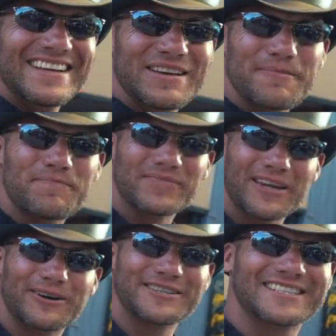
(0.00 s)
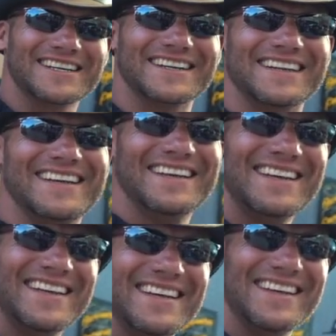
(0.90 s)
I was there, I got to meet so
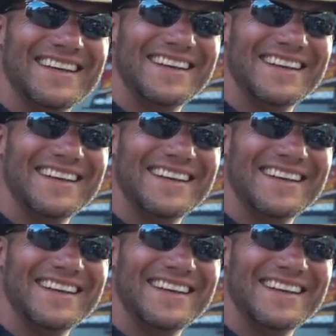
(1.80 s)
many of you that